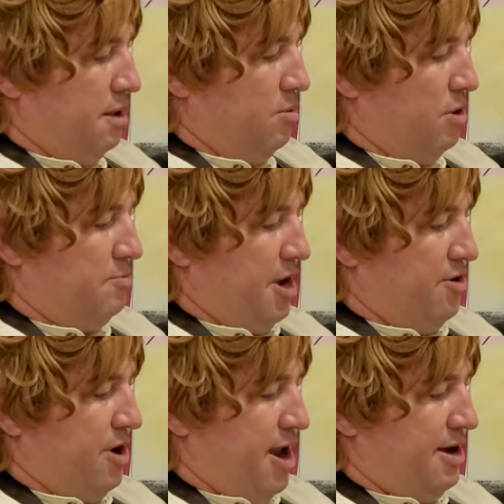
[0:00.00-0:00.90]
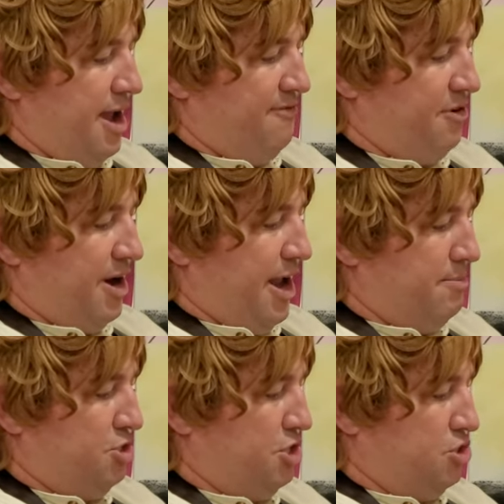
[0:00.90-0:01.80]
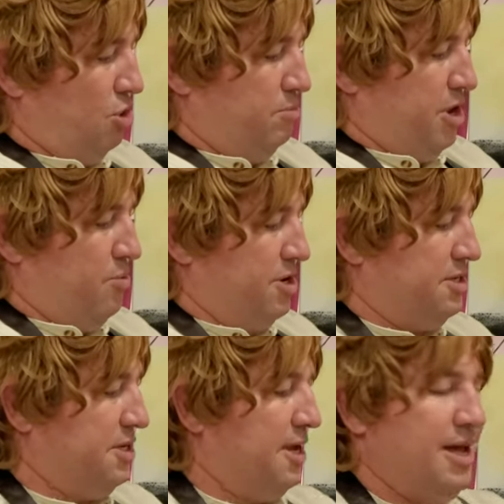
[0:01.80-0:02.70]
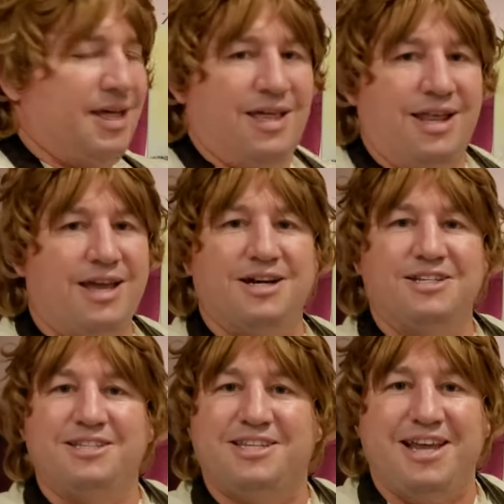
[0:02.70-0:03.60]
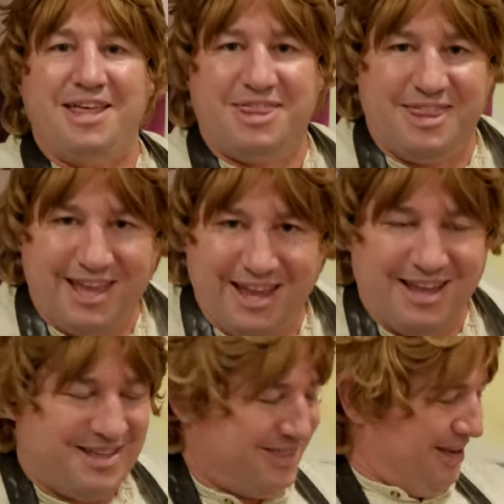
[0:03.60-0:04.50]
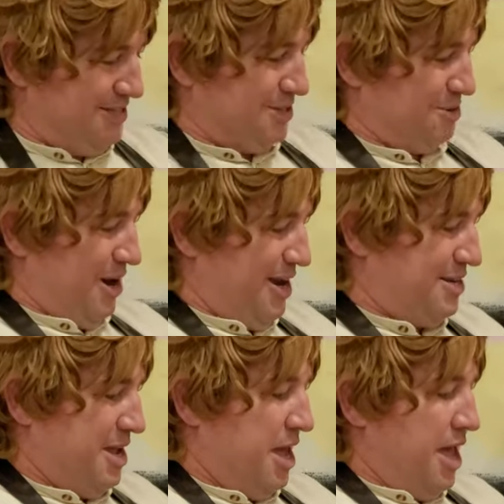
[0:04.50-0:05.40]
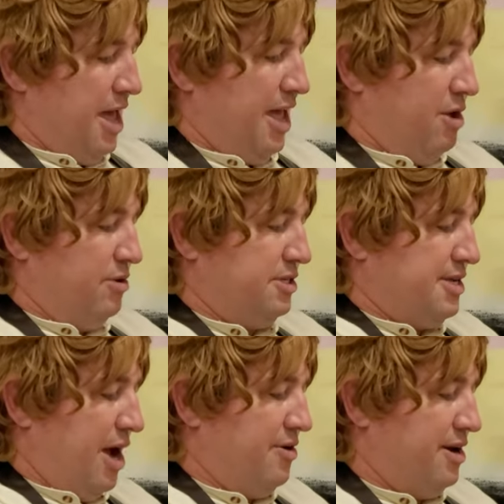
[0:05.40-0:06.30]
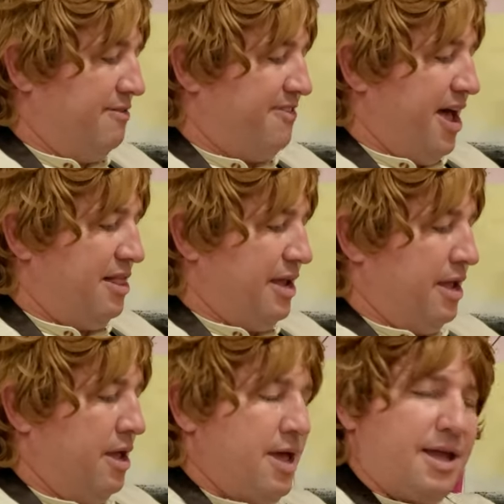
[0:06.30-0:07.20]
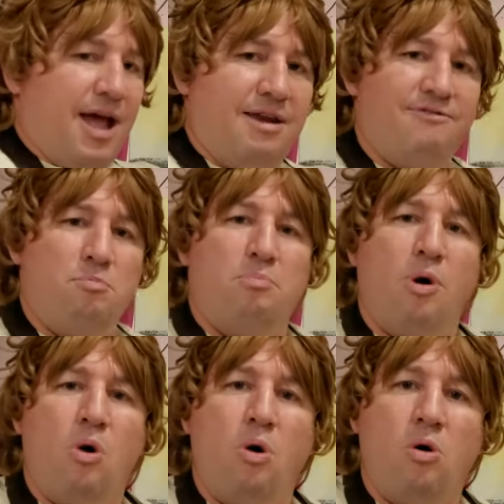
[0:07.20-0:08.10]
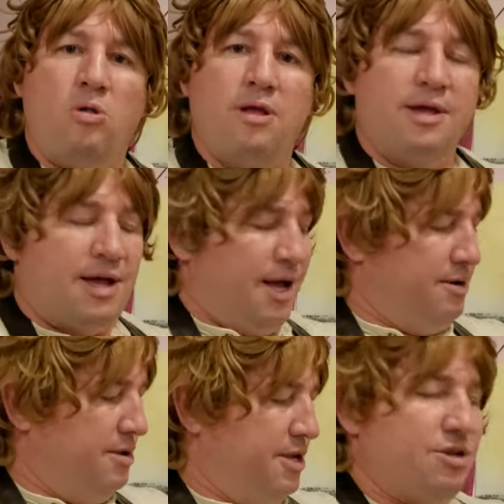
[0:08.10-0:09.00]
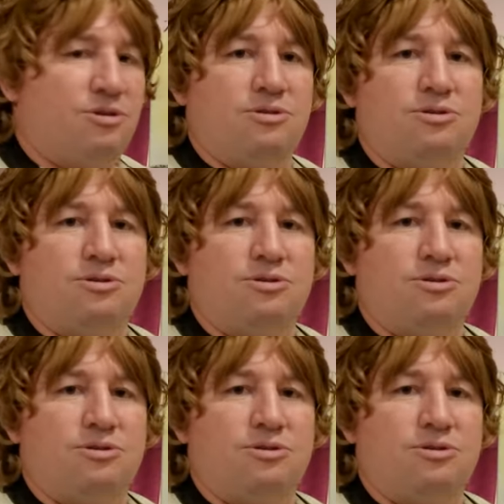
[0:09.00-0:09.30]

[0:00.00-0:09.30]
what my Grandgaffer Gamgee told me was that he couldn't see a thing. That's right. He was down in a valley, kind of a bowl, and he